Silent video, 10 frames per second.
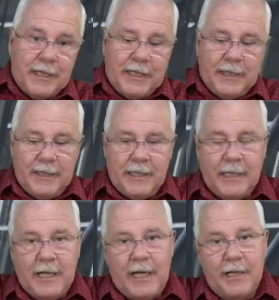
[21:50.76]
in there
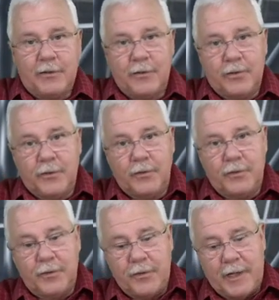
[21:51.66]
and to turn
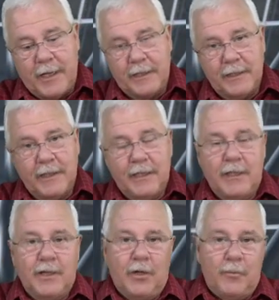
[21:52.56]
to the right,
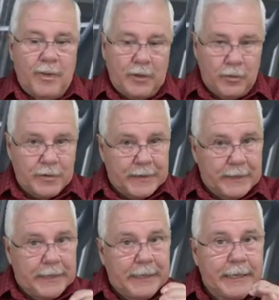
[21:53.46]
because the
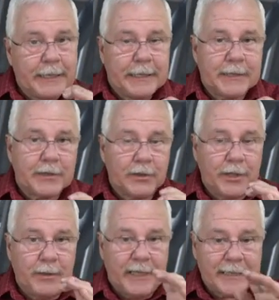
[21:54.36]
lead is still
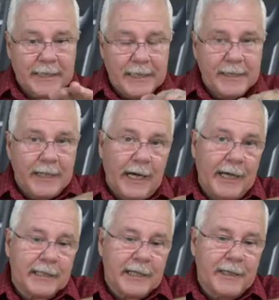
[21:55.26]
going to maintain the
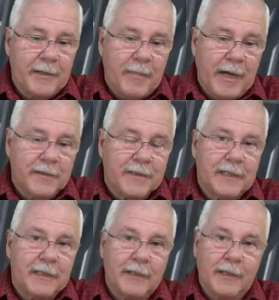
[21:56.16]
height and the power
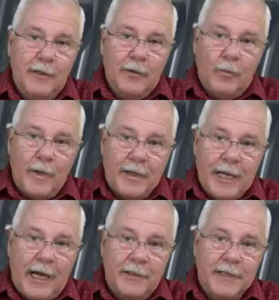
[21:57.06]
setting, where the
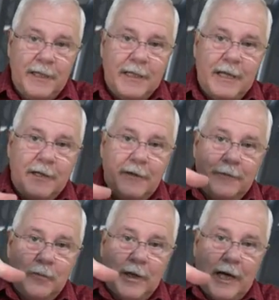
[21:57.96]
outside
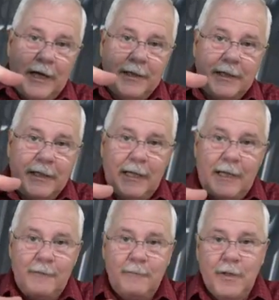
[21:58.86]
aircraft will either
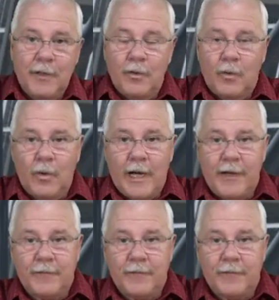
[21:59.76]
climb or have to